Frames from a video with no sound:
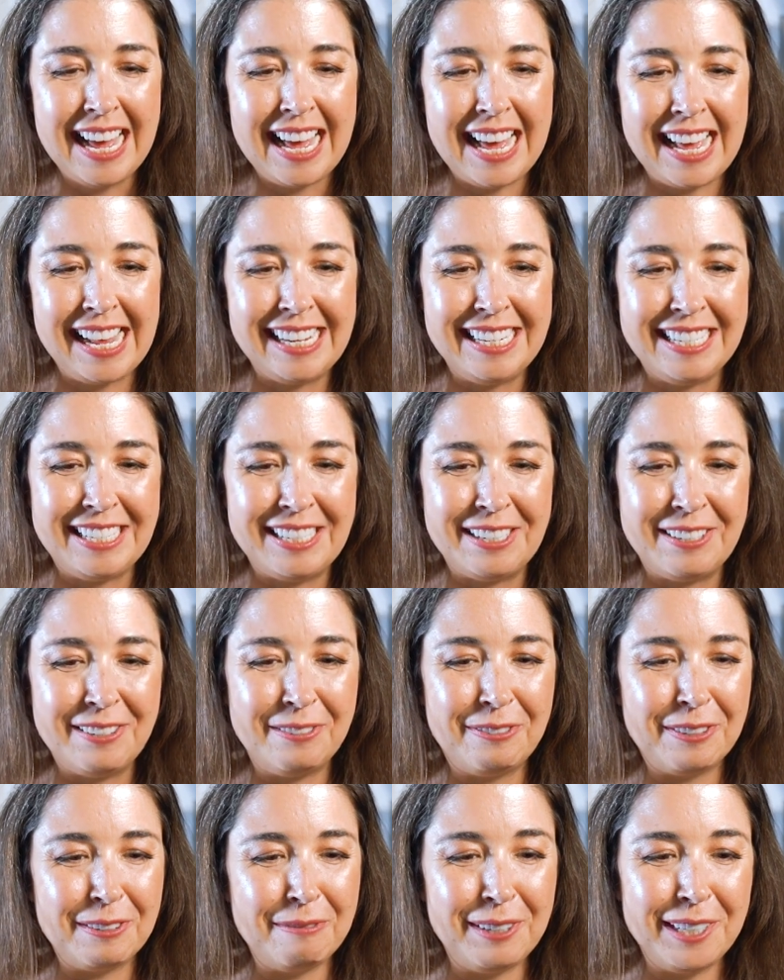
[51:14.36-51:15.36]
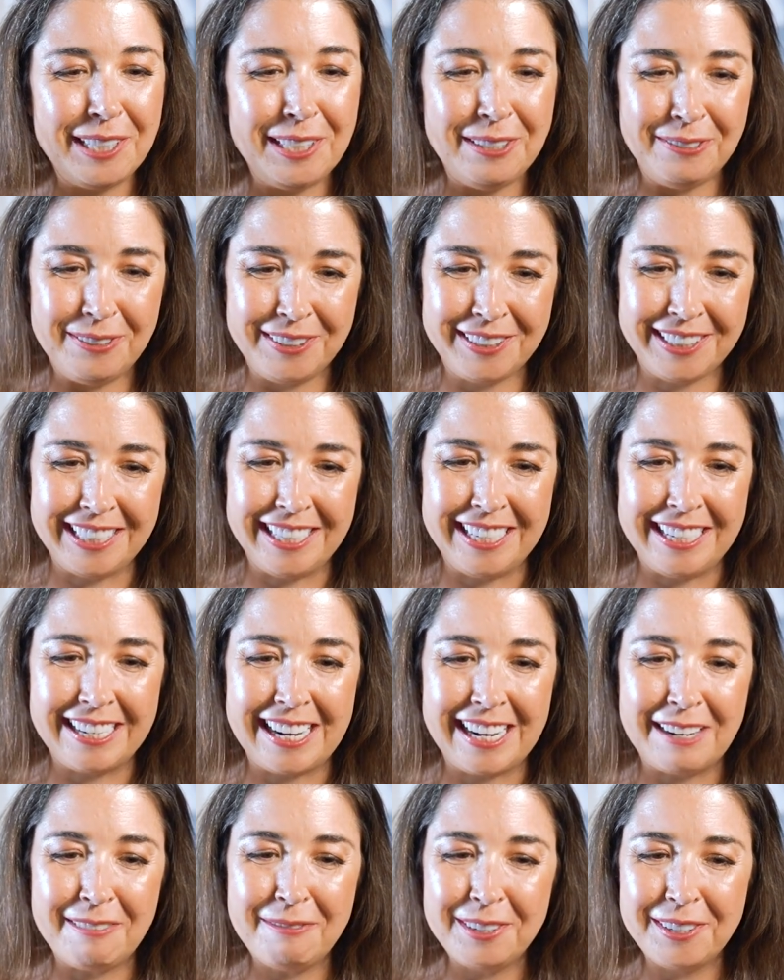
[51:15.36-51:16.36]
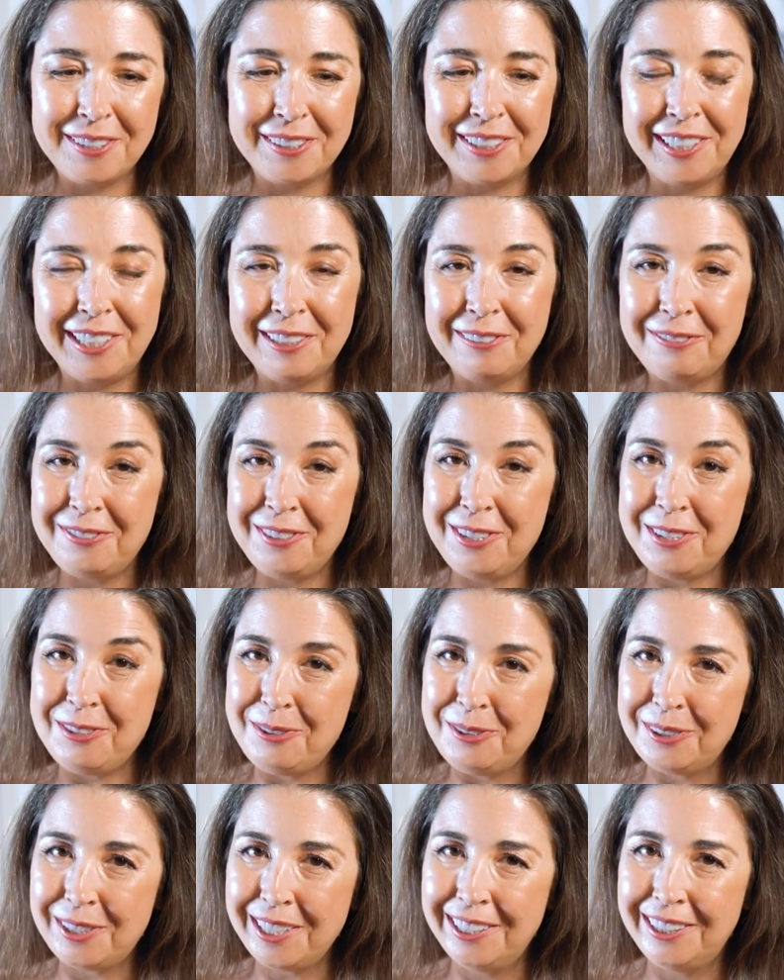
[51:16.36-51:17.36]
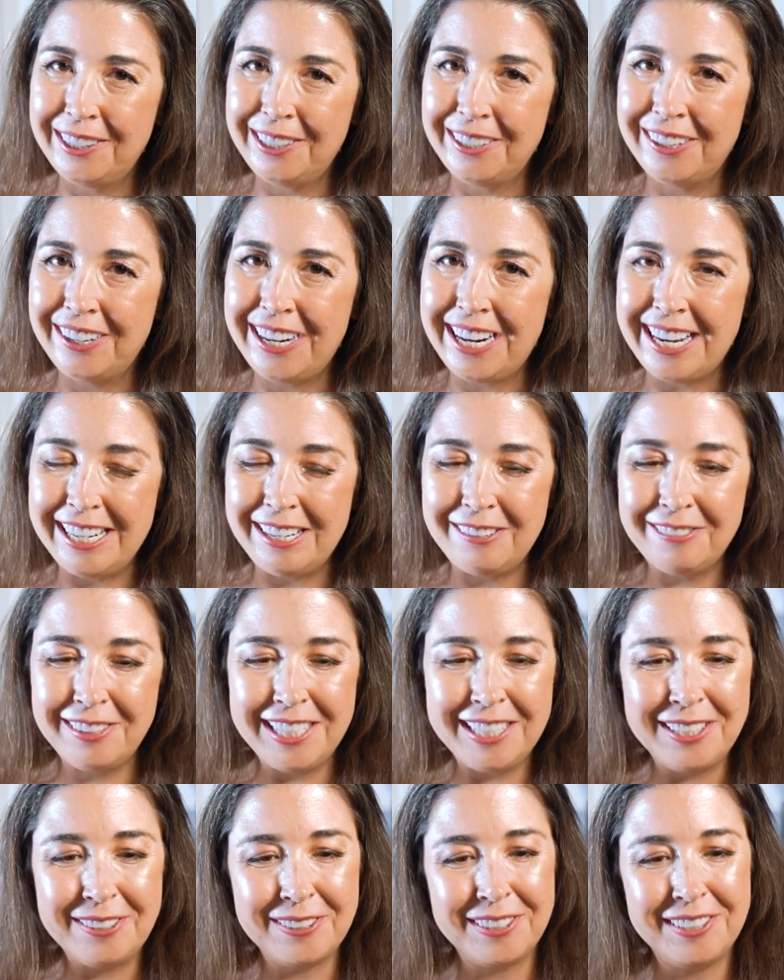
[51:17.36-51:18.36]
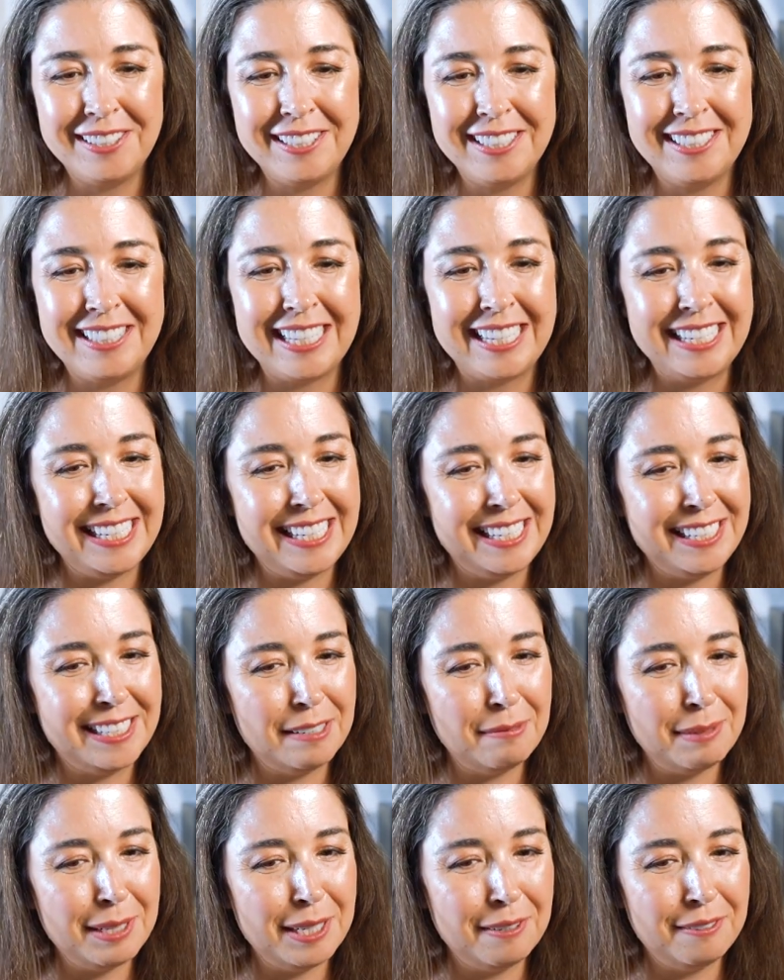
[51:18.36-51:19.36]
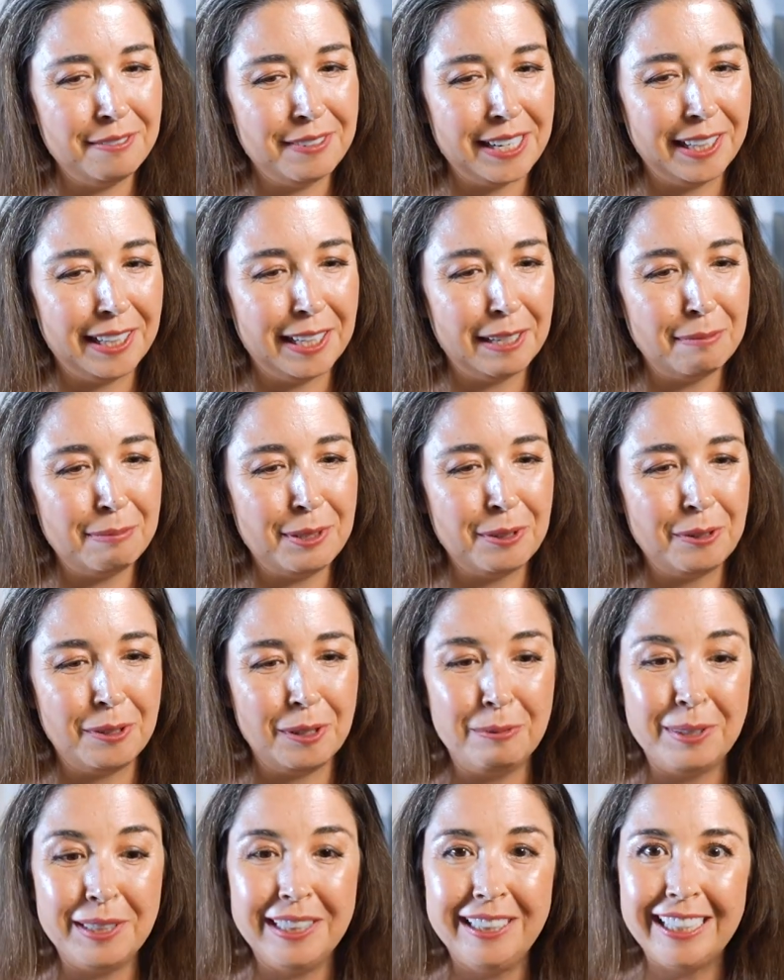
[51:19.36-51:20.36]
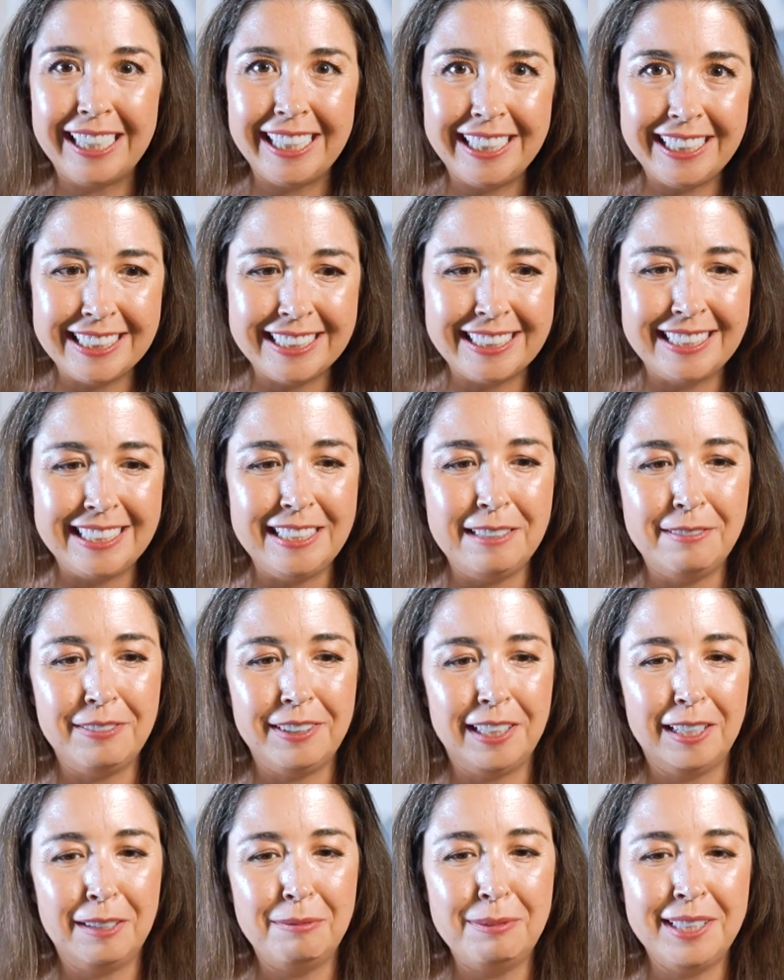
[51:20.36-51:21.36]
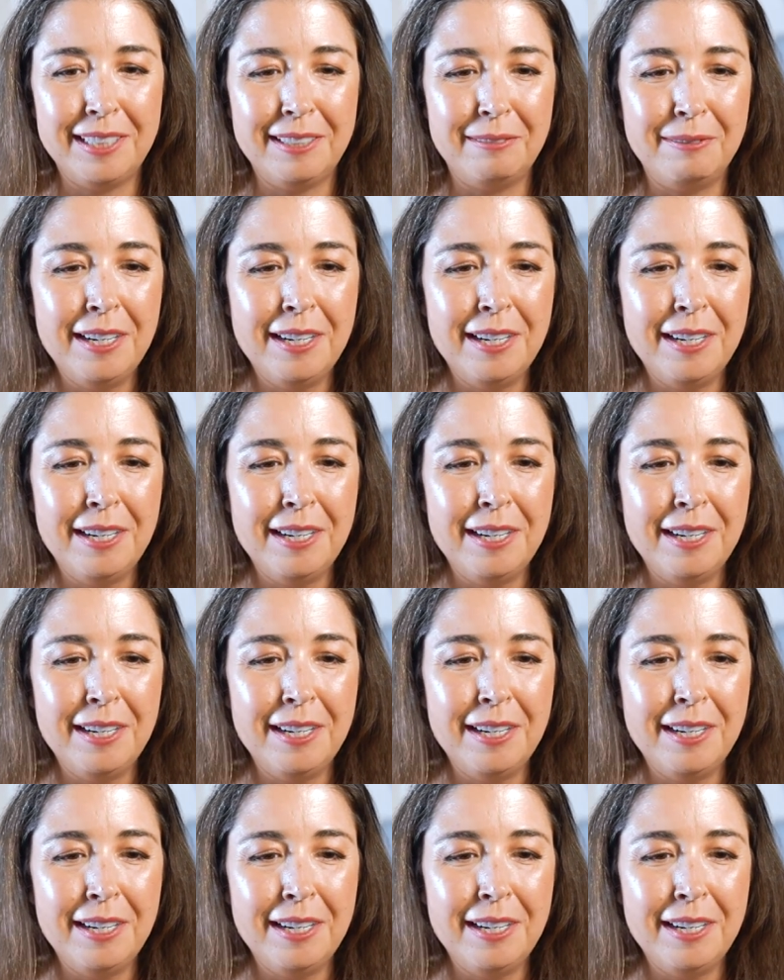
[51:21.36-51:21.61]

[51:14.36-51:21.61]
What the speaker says: And so from what you've seen, I'm wondering if you think there are any resources that need to be developed or would like to see developed.